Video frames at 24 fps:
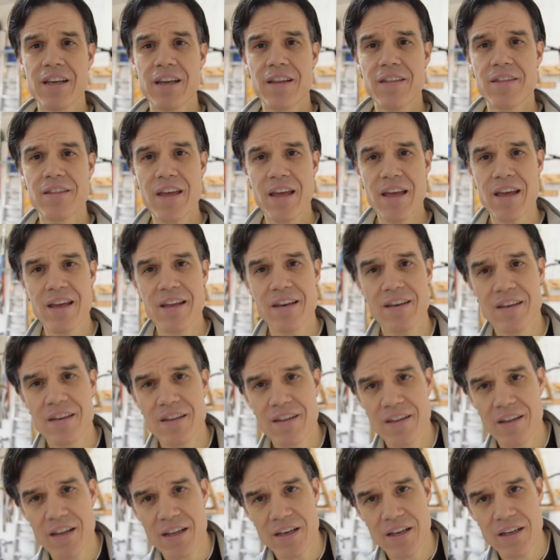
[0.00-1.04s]
than
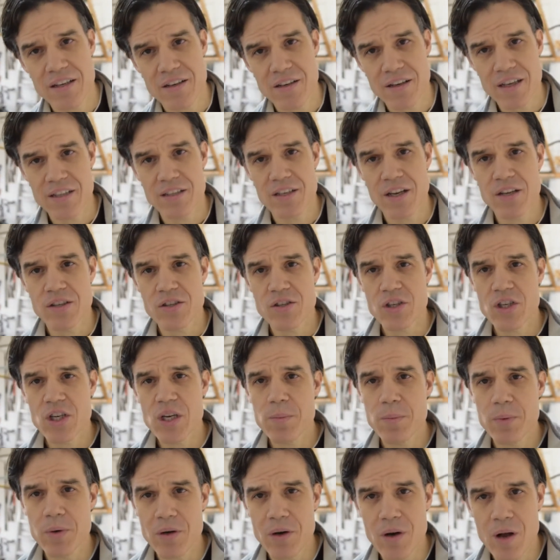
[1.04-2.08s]
a
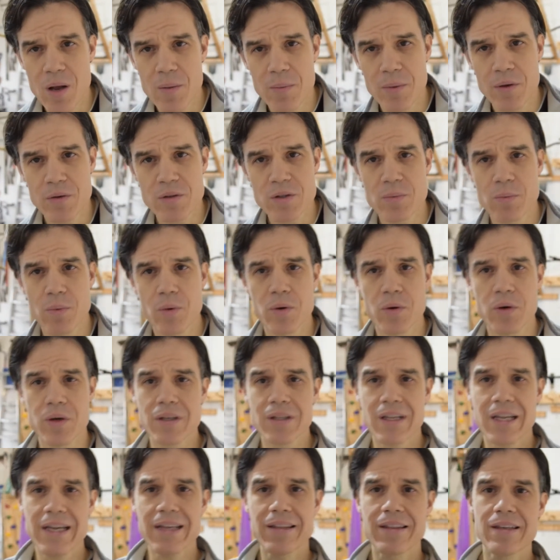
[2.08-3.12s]
cheaper Almost
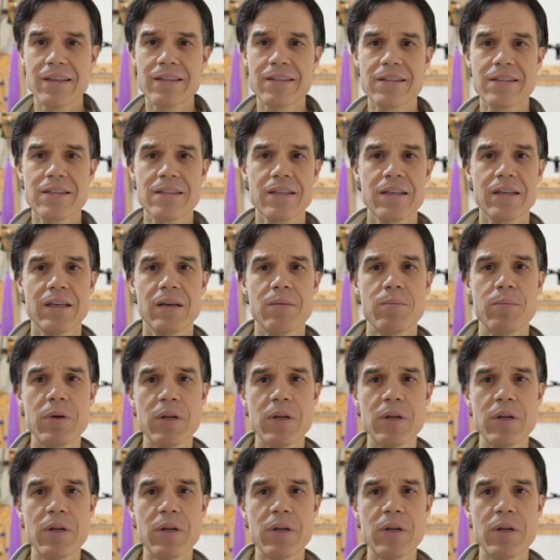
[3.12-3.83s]
board like this